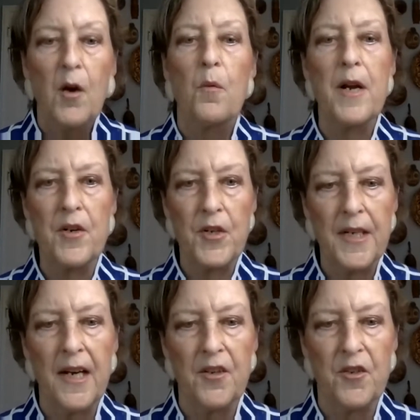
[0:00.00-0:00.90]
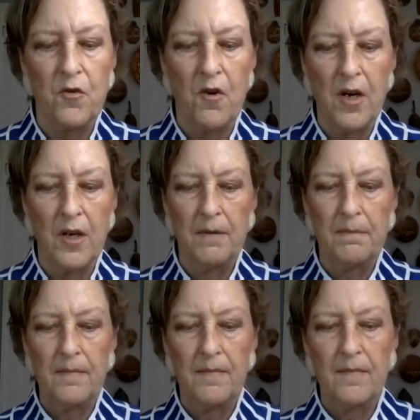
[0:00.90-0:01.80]
We are staying strong,
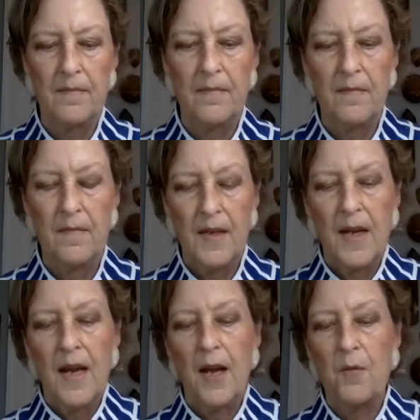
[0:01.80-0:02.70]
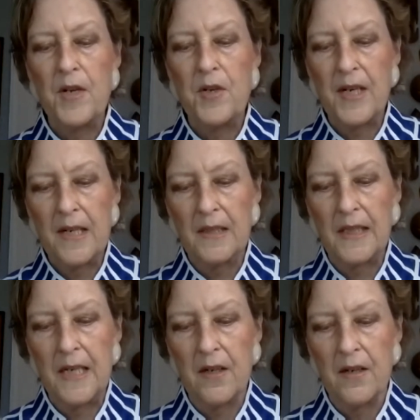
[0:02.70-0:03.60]
and we stay a
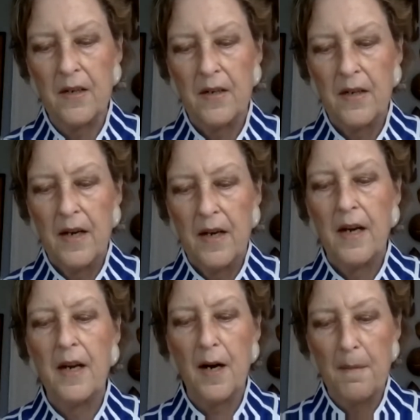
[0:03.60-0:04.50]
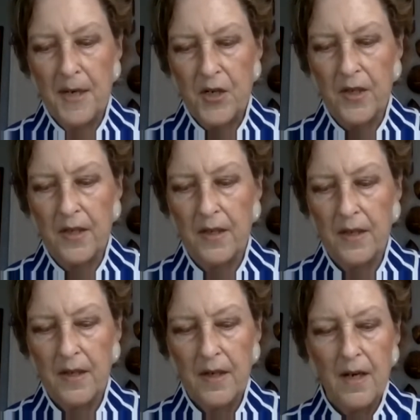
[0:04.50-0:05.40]
leader in our mission
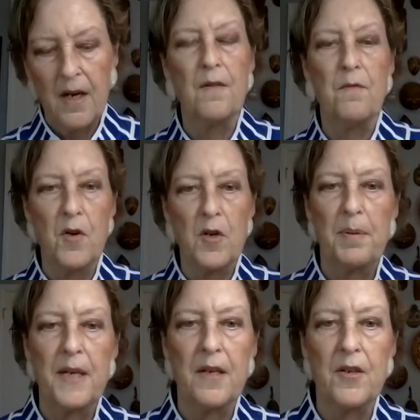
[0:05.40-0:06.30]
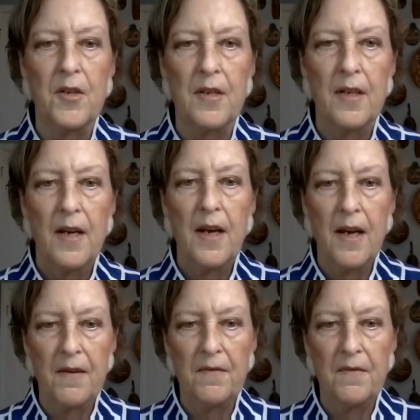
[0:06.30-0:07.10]
of world peace and